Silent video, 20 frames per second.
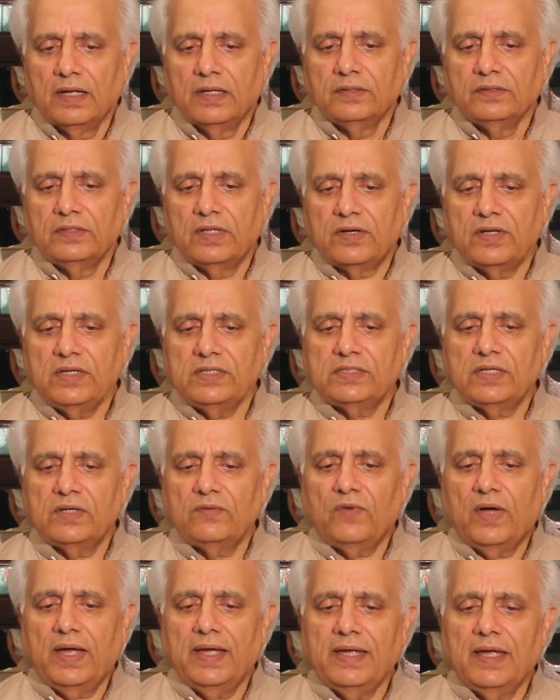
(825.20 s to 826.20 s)
The reason
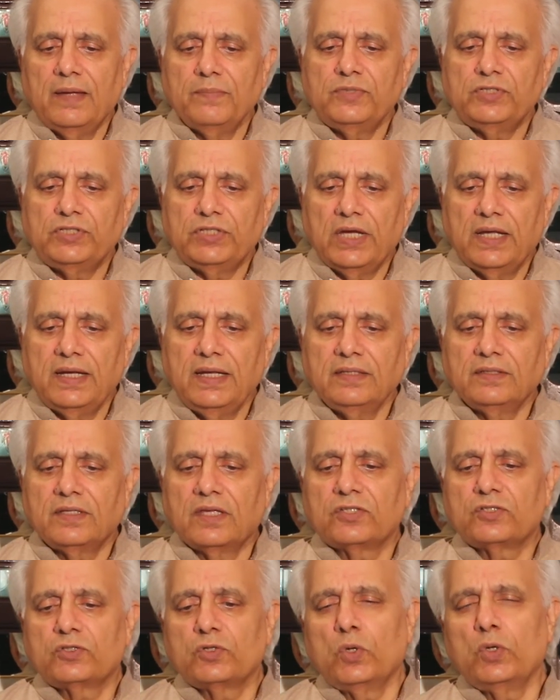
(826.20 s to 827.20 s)
why I'm sharing
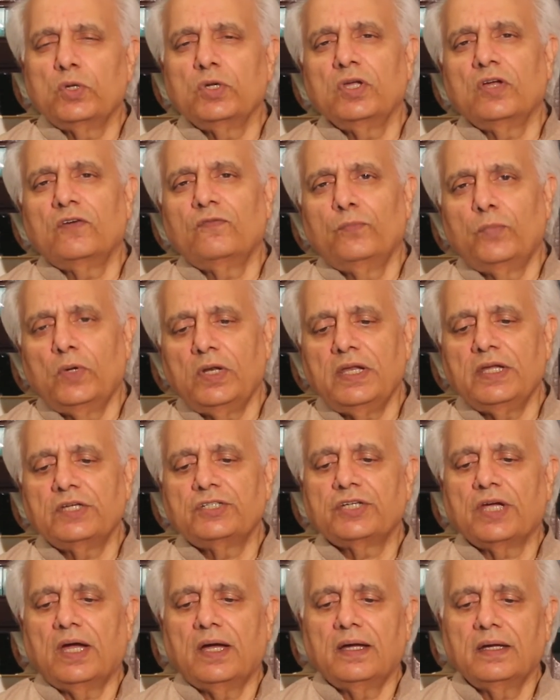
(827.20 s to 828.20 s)
the story of Bulle
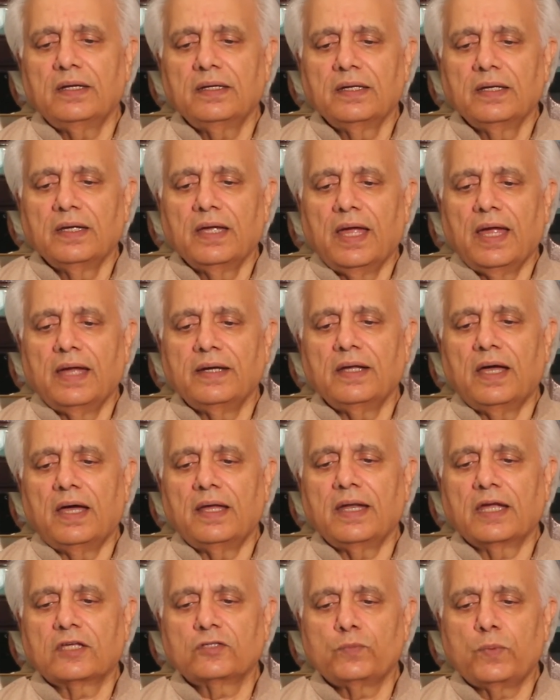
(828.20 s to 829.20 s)
Shah and
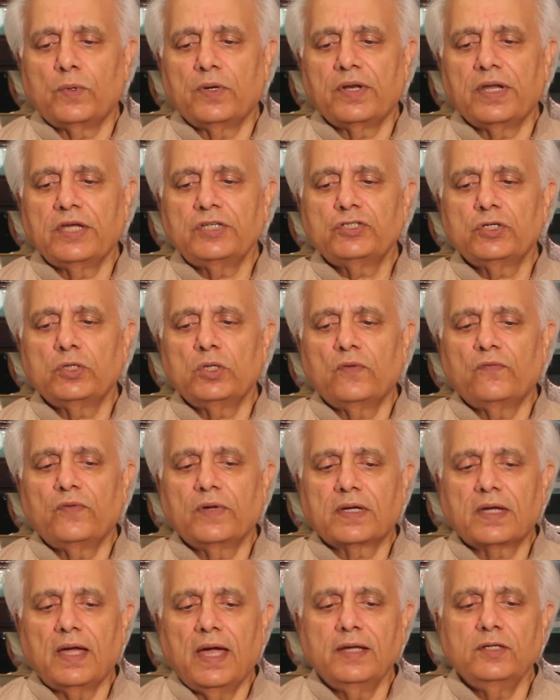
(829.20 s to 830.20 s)
our exploration of a
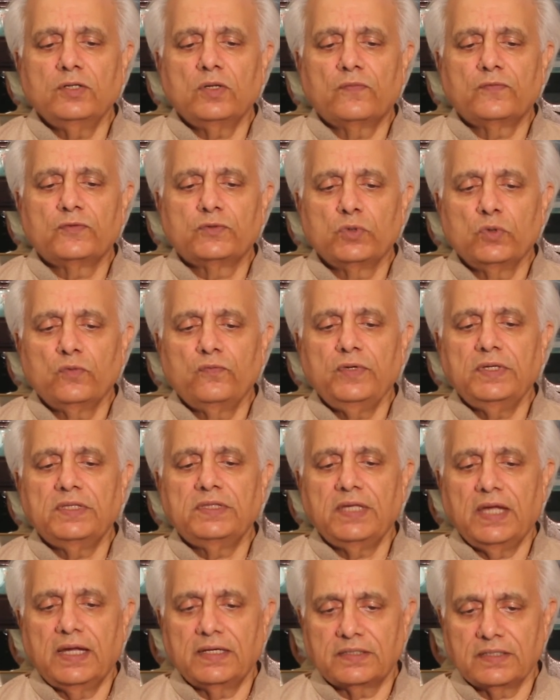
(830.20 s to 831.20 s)
kind of Sufi
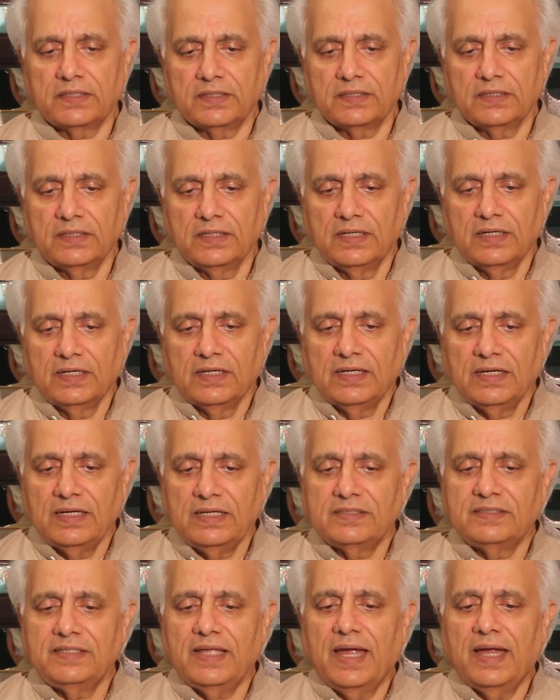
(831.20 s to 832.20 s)
theatre
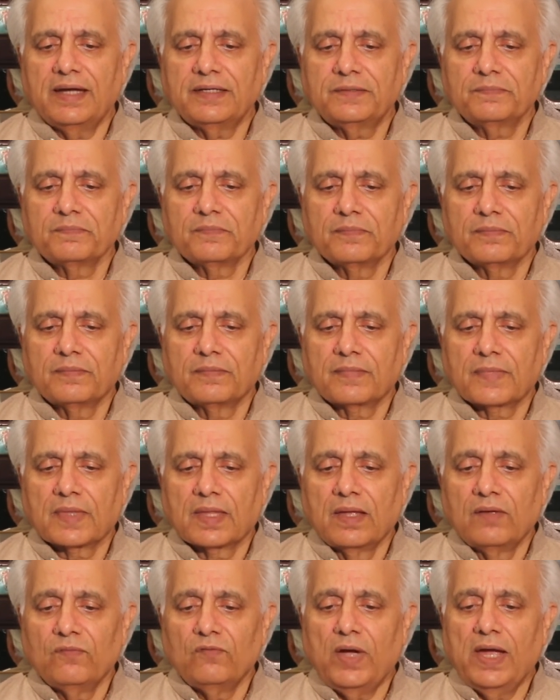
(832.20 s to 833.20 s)
is that
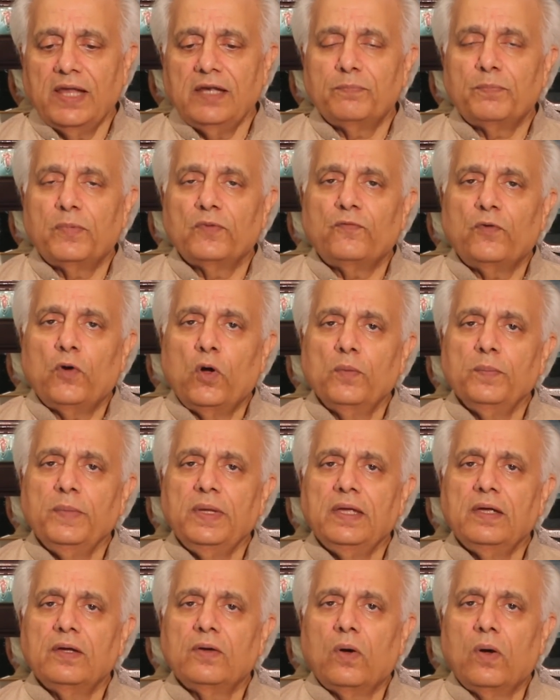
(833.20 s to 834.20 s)
while
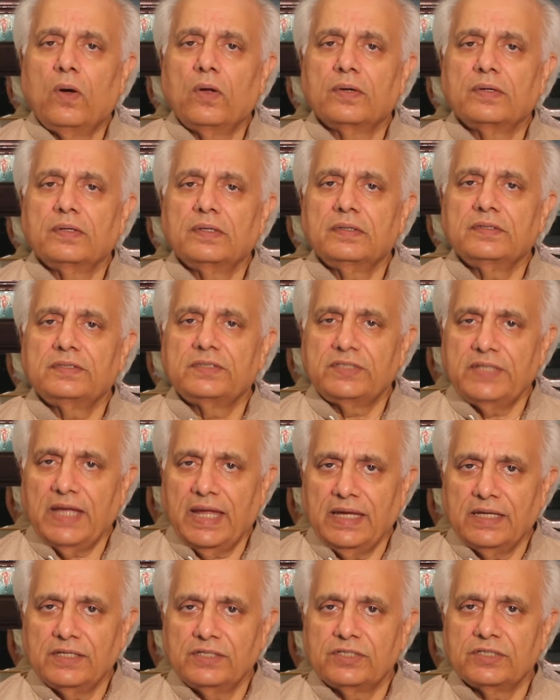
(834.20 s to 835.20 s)
performing on
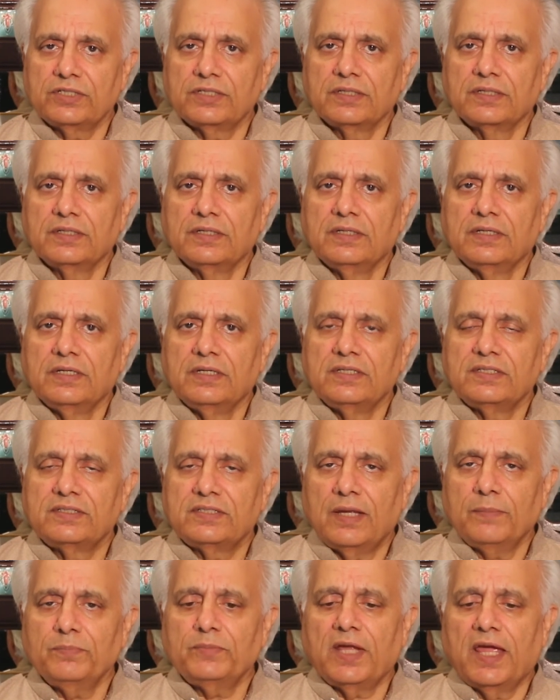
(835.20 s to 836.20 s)
stage,
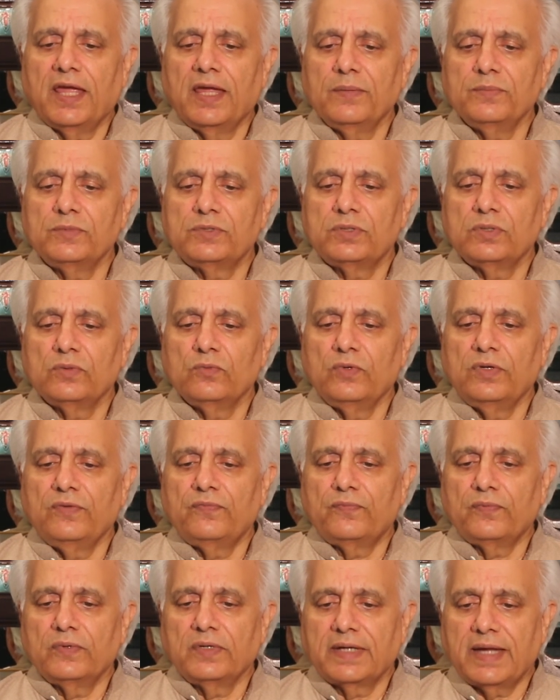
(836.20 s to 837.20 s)
sometimes we
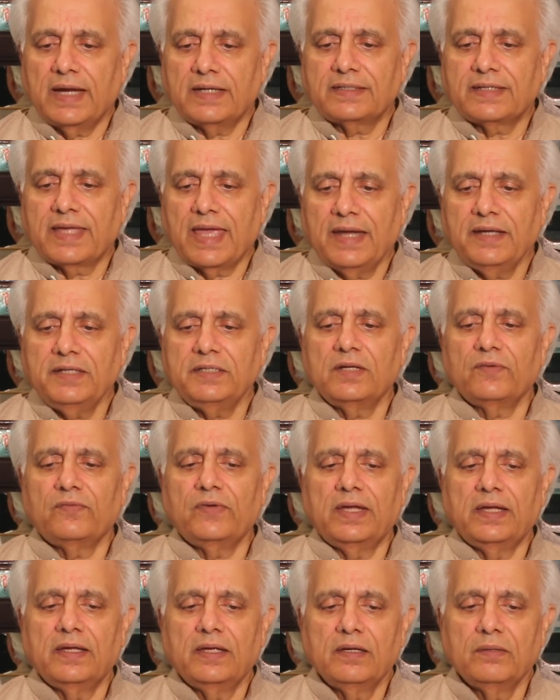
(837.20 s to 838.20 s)
get carried
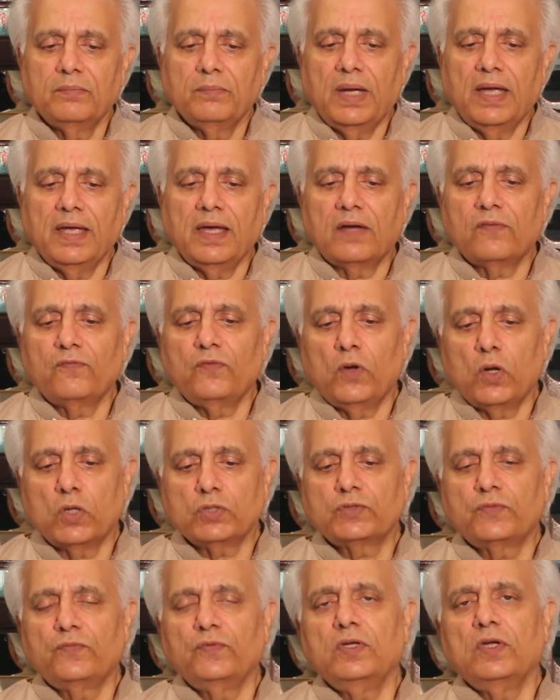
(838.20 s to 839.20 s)
away by our
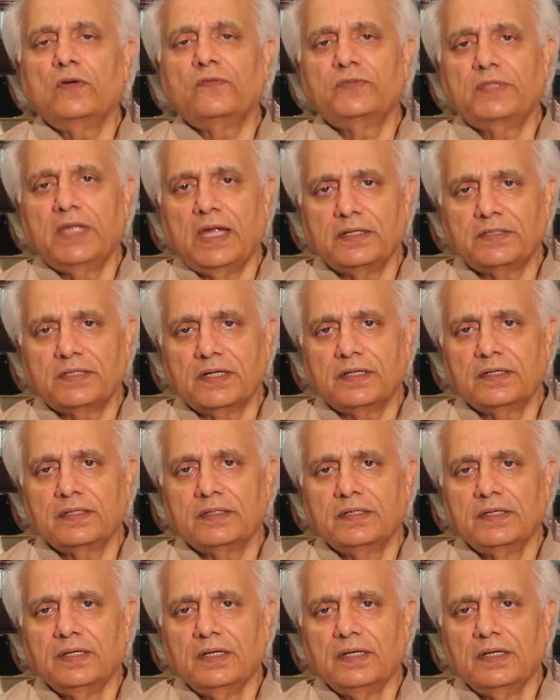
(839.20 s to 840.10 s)
philosophy of theatre,